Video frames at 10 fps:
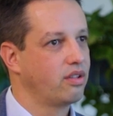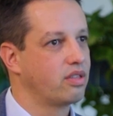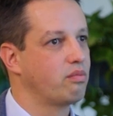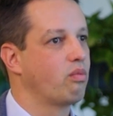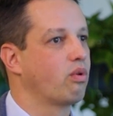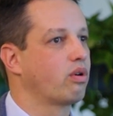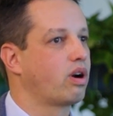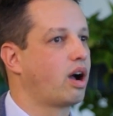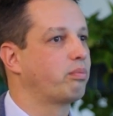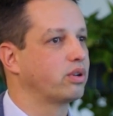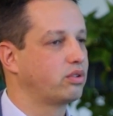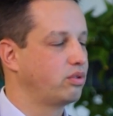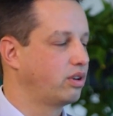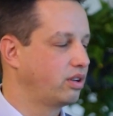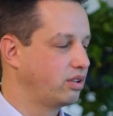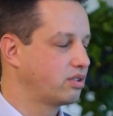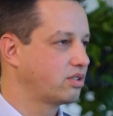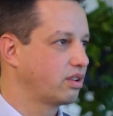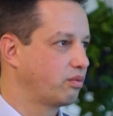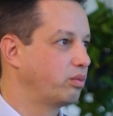the more
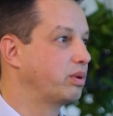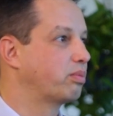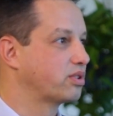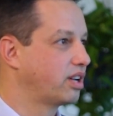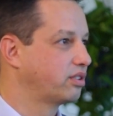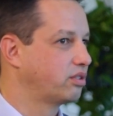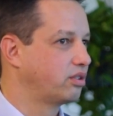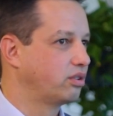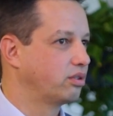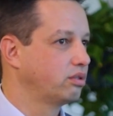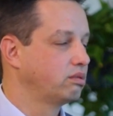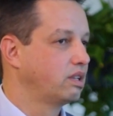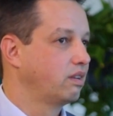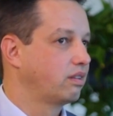opportunities will be presented to you.